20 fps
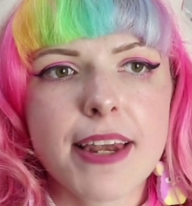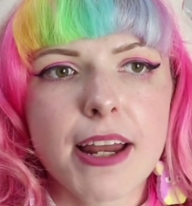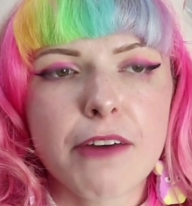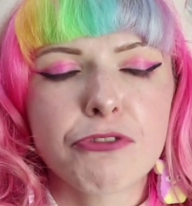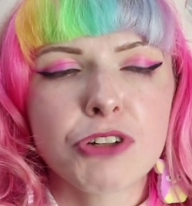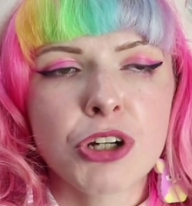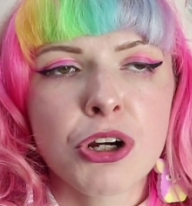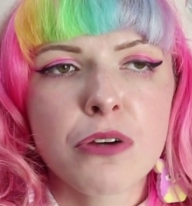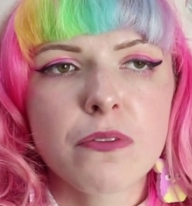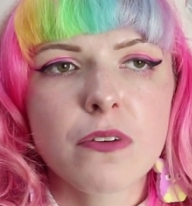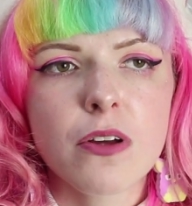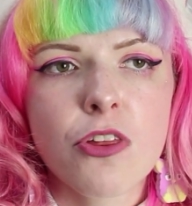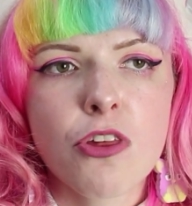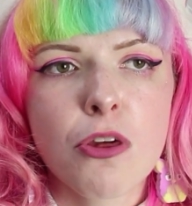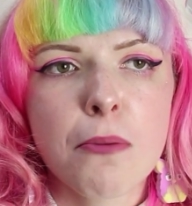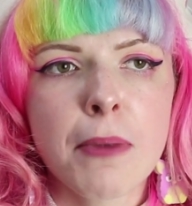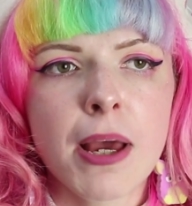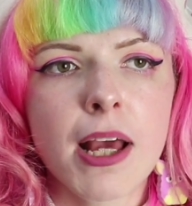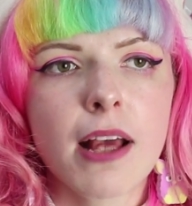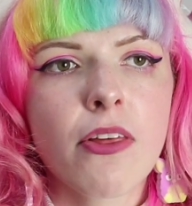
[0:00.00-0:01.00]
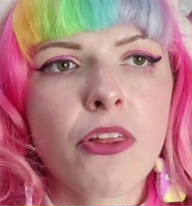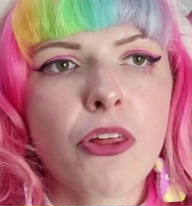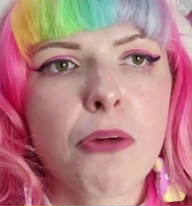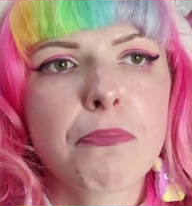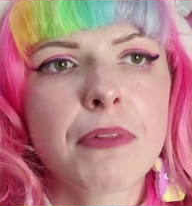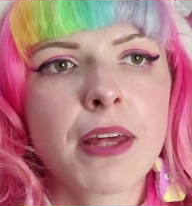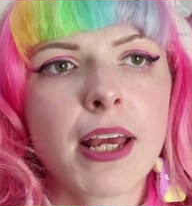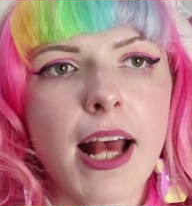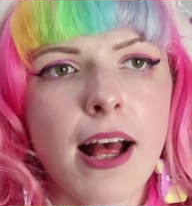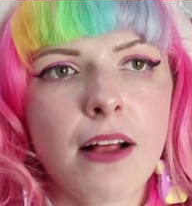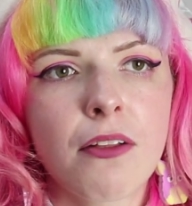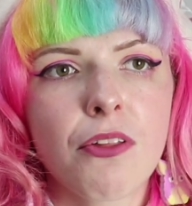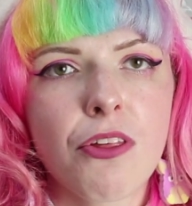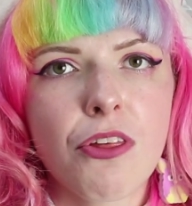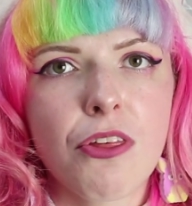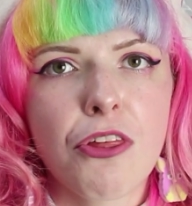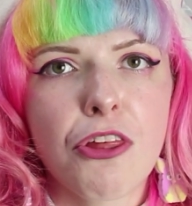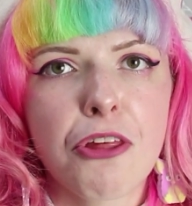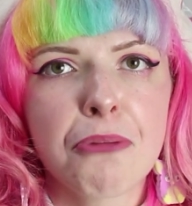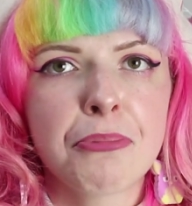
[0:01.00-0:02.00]
left over to make something else
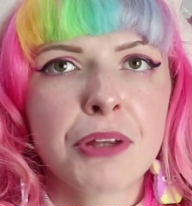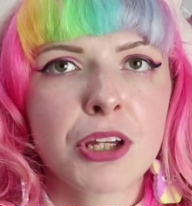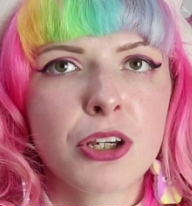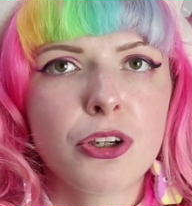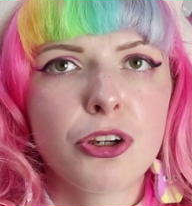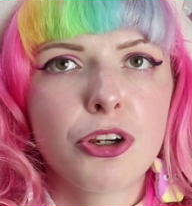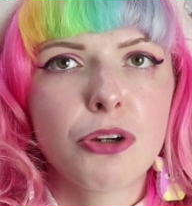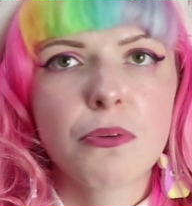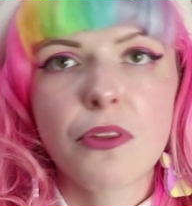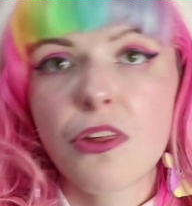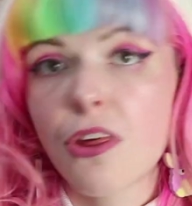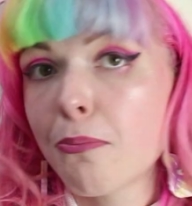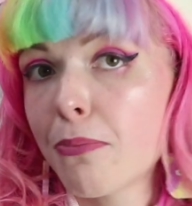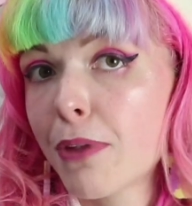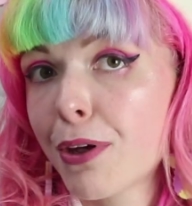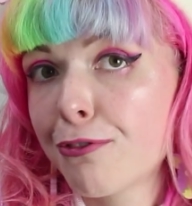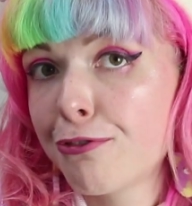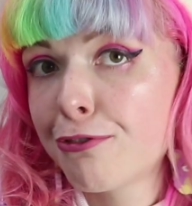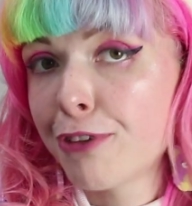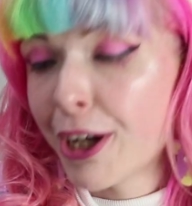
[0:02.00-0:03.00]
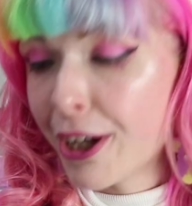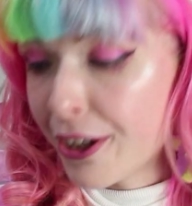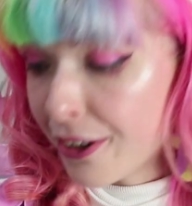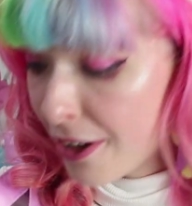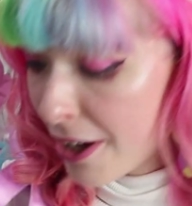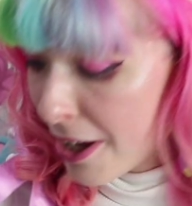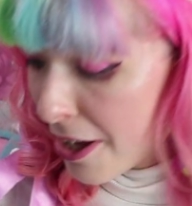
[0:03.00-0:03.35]
and something new and something fun.